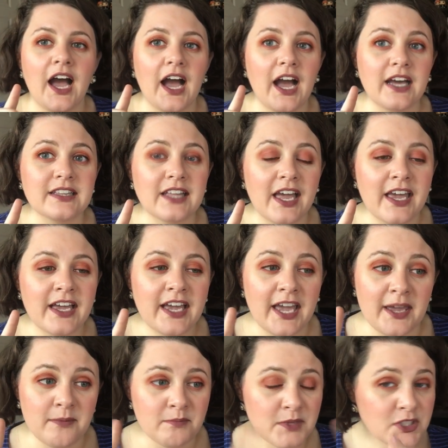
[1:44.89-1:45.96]
I like
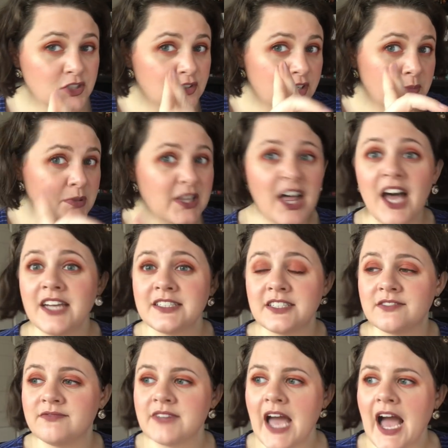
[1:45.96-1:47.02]
a mystery plot,